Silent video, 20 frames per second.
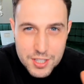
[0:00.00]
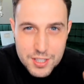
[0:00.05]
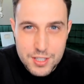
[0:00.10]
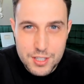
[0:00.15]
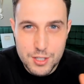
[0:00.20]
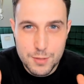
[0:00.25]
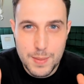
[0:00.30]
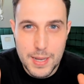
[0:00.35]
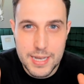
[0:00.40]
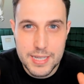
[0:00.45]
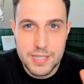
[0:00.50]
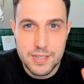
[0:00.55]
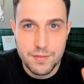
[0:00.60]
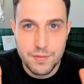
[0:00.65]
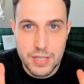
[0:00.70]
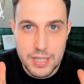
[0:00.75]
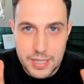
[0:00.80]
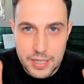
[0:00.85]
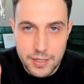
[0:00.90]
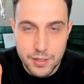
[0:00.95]
the space of a
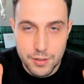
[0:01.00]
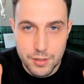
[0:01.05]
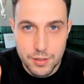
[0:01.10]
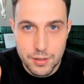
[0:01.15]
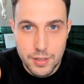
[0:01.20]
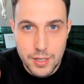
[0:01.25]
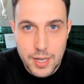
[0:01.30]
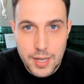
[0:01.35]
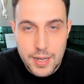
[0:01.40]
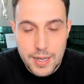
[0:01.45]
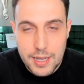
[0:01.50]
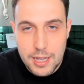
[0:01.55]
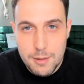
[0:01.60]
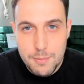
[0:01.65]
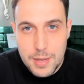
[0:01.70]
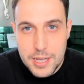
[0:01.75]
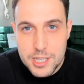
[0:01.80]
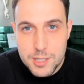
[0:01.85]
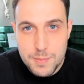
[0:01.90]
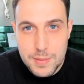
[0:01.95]
year, it
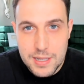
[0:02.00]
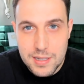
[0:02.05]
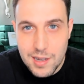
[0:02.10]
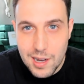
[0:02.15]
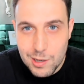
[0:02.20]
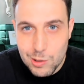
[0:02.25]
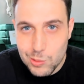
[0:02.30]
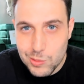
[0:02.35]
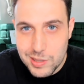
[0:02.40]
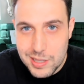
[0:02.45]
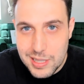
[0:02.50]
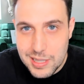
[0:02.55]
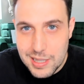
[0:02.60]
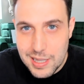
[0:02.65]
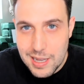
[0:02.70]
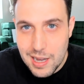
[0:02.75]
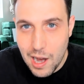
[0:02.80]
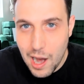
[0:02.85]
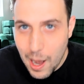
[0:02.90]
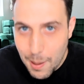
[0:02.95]
makes me not only
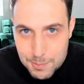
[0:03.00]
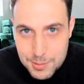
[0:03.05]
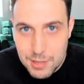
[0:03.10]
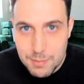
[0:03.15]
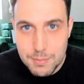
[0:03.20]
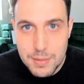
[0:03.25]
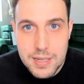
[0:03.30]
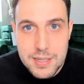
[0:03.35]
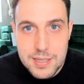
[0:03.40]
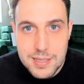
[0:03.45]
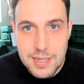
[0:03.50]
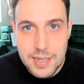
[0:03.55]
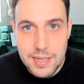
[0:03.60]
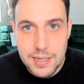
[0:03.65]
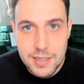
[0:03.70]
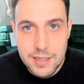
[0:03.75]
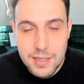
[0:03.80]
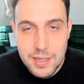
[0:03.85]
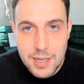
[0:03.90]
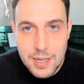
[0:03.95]

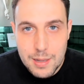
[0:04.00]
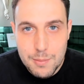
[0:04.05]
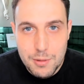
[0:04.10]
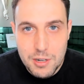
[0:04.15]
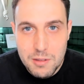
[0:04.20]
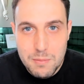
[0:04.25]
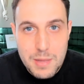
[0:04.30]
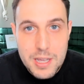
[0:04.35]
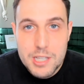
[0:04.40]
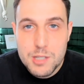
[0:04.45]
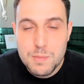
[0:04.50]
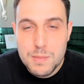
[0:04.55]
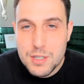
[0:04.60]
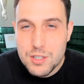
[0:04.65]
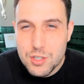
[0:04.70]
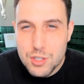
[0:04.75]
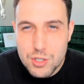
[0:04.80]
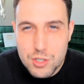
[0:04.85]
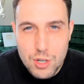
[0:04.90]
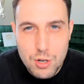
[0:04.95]
optimistic, but it makes me
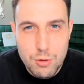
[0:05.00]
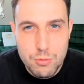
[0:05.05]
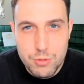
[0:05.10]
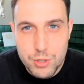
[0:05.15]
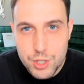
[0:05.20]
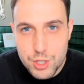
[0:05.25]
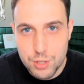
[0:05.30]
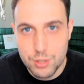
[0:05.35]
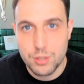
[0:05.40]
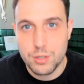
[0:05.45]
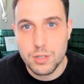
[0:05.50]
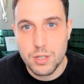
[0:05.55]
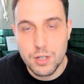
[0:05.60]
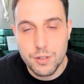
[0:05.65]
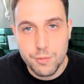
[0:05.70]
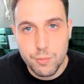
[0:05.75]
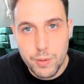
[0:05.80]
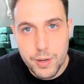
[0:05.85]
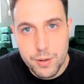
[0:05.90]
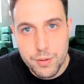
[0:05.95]
so sure of
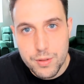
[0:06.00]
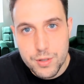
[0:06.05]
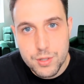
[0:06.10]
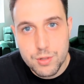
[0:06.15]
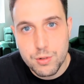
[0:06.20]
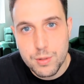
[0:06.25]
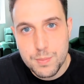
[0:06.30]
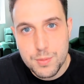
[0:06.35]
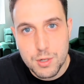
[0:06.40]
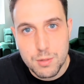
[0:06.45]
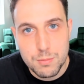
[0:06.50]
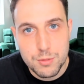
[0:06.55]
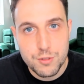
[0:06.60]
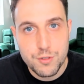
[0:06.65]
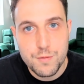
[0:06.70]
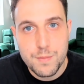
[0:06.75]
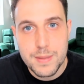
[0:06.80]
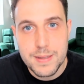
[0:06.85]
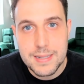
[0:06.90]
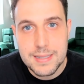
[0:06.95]
where this crypto
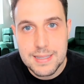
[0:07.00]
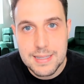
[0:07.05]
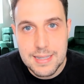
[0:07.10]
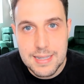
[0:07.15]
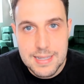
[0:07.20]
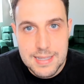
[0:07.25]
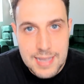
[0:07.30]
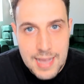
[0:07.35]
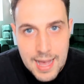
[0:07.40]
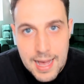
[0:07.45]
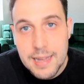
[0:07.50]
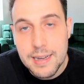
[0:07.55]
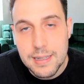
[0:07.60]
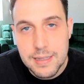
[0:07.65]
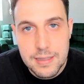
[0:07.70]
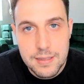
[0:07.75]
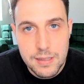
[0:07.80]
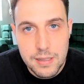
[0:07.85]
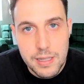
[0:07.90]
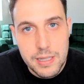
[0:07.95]
movement is
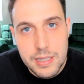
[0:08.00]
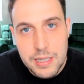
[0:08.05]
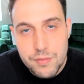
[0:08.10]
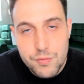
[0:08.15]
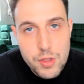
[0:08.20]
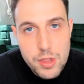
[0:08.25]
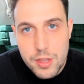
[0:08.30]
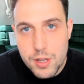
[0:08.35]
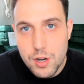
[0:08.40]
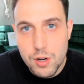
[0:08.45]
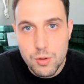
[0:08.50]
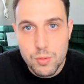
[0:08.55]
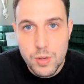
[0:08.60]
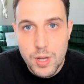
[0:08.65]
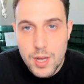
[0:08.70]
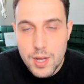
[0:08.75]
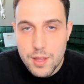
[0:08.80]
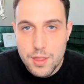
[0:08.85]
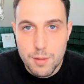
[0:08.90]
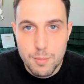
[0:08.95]
headed. And even though
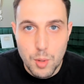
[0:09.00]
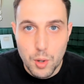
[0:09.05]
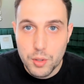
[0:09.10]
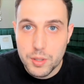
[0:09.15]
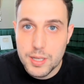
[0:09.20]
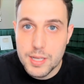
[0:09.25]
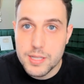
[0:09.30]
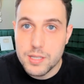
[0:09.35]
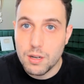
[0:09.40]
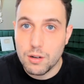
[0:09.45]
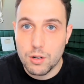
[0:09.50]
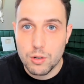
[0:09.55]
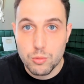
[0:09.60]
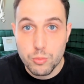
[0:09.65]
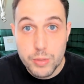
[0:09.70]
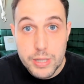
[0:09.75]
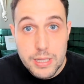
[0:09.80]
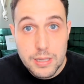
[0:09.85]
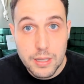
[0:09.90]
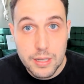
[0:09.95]
the markets are
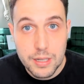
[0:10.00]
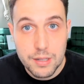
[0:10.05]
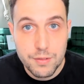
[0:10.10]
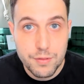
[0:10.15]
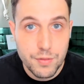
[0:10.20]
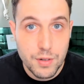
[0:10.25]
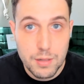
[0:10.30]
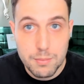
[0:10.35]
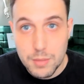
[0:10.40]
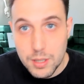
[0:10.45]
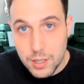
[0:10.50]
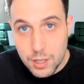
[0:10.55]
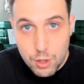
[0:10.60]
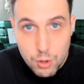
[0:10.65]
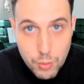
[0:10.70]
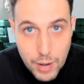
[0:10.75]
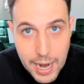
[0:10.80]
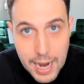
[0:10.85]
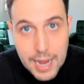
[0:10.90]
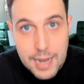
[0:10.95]
reeling from a
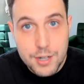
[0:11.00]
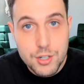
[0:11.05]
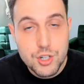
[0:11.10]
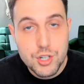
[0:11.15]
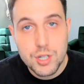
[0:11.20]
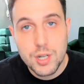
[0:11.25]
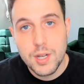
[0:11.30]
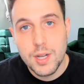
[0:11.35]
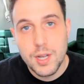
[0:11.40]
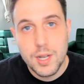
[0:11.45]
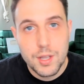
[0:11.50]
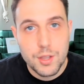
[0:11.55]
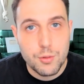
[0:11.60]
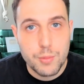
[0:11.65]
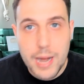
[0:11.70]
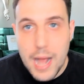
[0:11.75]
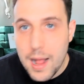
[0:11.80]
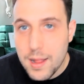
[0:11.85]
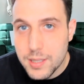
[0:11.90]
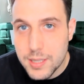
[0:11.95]
crash, the
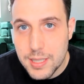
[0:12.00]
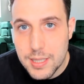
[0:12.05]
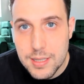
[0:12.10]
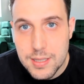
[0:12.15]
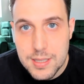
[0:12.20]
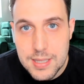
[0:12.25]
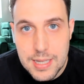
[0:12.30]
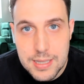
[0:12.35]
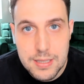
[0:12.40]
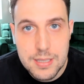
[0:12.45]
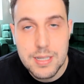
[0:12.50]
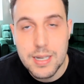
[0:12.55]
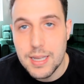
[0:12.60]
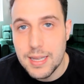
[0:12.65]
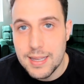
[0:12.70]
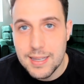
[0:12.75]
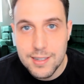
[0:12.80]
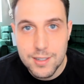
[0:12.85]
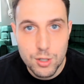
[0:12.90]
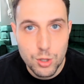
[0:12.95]
reality is that sitting
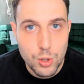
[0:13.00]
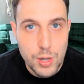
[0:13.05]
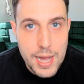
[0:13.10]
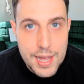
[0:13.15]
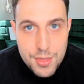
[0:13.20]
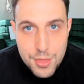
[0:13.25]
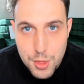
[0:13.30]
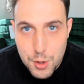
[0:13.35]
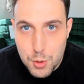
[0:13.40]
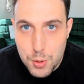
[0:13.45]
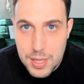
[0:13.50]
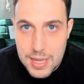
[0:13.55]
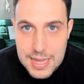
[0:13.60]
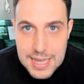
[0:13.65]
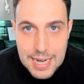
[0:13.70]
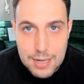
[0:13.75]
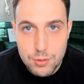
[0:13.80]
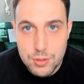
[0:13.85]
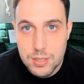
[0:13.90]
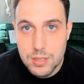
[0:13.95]
here at
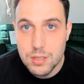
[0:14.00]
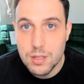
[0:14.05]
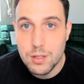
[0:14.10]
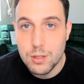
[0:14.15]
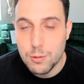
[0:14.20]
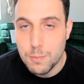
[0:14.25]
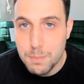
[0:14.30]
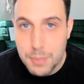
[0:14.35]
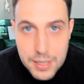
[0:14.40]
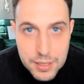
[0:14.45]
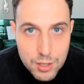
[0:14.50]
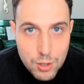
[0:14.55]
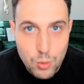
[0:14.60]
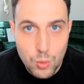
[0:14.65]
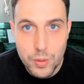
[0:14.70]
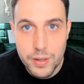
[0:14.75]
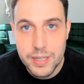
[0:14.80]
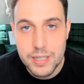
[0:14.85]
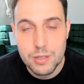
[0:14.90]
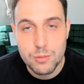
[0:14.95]
$30,000
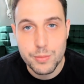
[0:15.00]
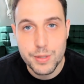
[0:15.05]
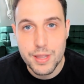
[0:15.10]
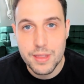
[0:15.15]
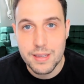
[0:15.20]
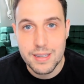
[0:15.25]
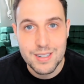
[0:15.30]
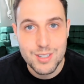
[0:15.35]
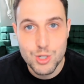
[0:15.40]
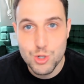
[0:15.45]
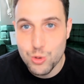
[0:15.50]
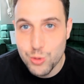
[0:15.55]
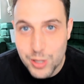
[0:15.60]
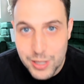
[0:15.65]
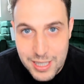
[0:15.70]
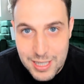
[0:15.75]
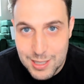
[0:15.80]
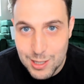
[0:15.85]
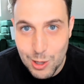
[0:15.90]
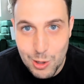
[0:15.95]
Bitcoin with a $1
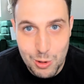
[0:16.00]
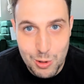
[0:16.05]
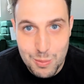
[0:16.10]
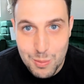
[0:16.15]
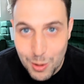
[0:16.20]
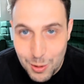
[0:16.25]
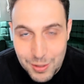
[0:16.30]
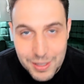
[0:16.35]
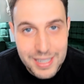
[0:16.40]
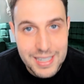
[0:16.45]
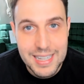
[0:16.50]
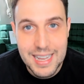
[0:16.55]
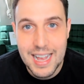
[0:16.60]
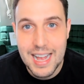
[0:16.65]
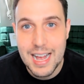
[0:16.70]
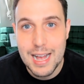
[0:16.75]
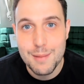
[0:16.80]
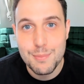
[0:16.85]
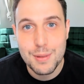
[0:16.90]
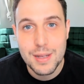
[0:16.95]
trillion market
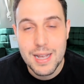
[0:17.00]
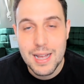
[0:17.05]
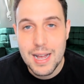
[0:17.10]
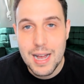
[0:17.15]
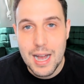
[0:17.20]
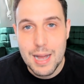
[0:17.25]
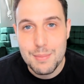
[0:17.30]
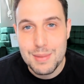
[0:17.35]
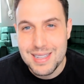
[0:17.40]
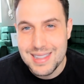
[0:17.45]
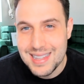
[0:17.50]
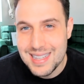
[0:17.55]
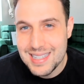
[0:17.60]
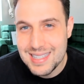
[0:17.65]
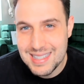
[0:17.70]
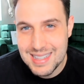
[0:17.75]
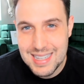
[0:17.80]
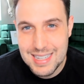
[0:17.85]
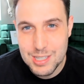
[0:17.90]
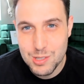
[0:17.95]
cap, I mean, these
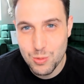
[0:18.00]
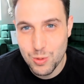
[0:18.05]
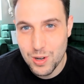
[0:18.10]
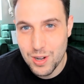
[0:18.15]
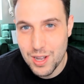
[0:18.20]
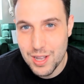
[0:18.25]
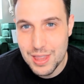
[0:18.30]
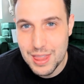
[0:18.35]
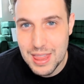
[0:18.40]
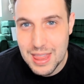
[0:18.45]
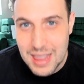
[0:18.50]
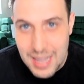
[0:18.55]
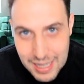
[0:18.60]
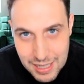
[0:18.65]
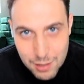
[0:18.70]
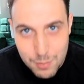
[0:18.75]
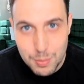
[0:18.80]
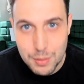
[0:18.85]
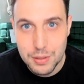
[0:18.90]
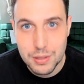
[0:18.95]
things were
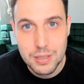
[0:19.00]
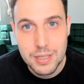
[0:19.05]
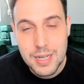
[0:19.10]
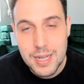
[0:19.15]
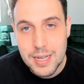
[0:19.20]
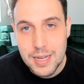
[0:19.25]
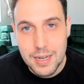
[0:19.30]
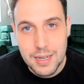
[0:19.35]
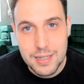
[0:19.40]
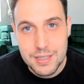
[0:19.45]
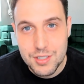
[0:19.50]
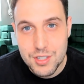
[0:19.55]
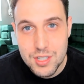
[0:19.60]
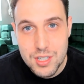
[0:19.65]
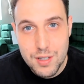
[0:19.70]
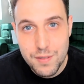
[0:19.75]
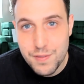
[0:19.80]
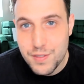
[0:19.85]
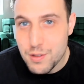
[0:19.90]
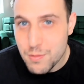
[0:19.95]
unthinkable just
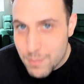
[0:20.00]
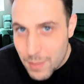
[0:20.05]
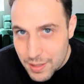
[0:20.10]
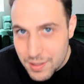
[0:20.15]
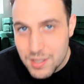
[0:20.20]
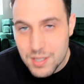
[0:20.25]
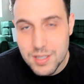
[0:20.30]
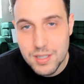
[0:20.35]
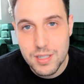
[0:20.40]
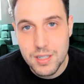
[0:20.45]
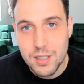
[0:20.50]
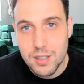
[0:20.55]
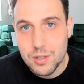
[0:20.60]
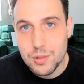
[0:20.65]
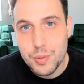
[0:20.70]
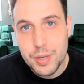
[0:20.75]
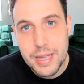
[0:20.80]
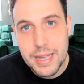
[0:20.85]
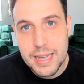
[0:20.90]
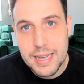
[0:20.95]
a few months ago.
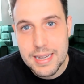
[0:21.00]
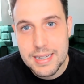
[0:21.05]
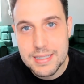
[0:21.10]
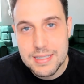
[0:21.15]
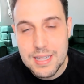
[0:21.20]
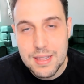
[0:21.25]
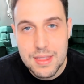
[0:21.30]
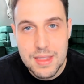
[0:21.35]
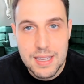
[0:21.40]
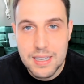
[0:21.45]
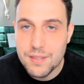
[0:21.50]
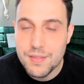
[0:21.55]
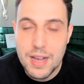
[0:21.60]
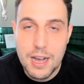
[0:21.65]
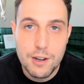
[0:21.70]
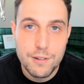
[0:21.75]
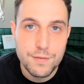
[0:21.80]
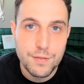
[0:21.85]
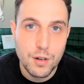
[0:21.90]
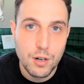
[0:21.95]
And to think of how
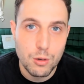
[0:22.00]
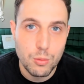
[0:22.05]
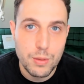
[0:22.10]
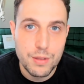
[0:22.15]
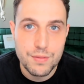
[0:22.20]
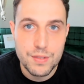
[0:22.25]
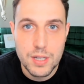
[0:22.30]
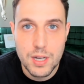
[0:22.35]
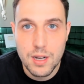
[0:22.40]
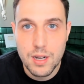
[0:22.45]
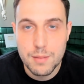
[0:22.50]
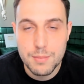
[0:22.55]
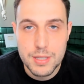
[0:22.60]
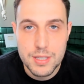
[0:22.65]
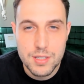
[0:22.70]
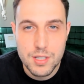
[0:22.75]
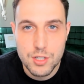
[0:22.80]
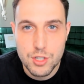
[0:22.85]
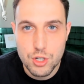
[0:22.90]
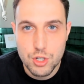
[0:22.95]
far we've come in
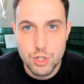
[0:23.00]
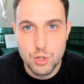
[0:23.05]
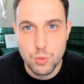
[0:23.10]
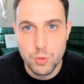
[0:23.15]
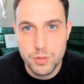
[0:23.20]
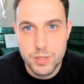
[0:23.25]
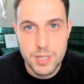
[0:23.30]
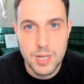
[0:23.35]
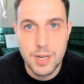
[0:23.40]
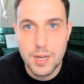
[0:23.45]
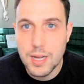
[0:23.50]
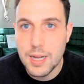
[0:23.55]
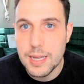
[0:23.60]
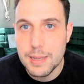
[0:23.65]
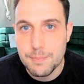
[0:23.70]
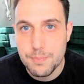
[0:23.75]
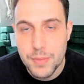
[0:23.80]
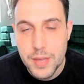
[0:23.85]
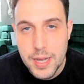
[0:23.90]
such a short time,